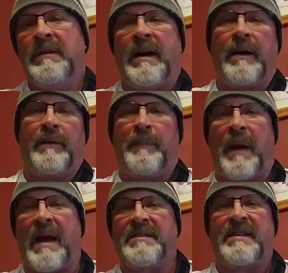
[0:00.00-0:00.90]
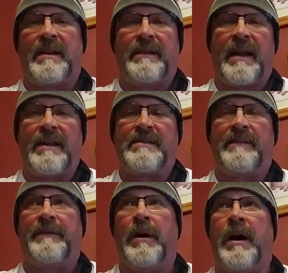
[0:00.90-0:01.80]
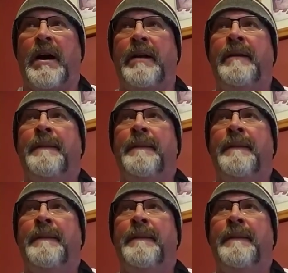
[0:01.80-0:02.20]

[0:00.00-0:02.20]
how the past 10 days have gone,